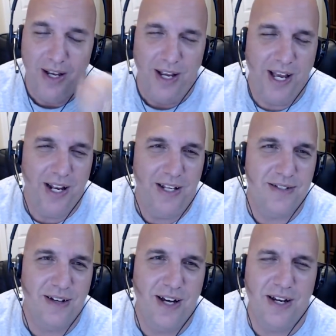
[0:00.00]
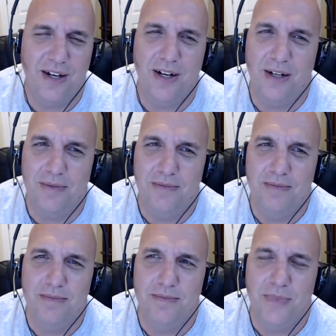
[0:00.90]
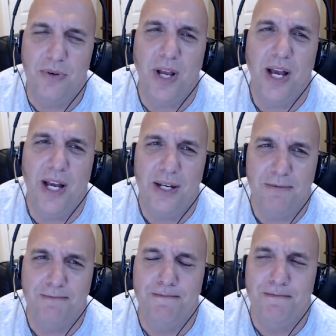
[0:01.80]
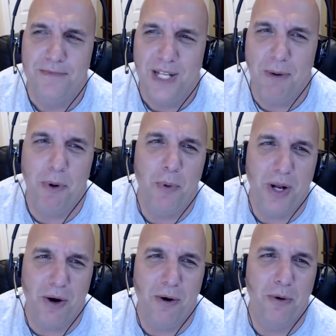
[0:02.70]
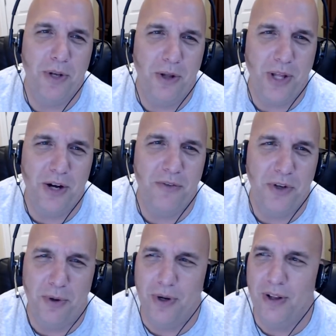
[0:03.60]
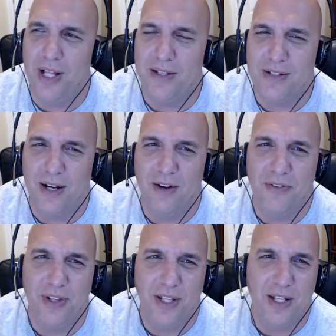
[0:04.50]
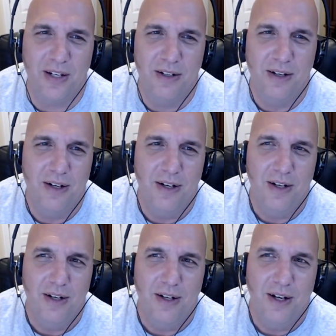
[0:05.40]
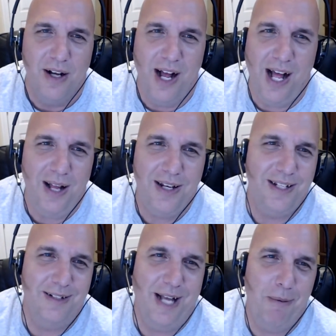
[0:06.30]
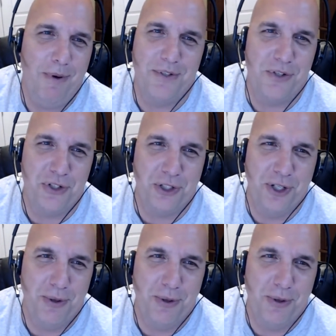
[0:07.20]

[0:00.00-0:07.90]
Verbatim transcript: And he's like, uh, okay. And we went on, you know, interview and all that stuff, and then I did. I wasn't sure.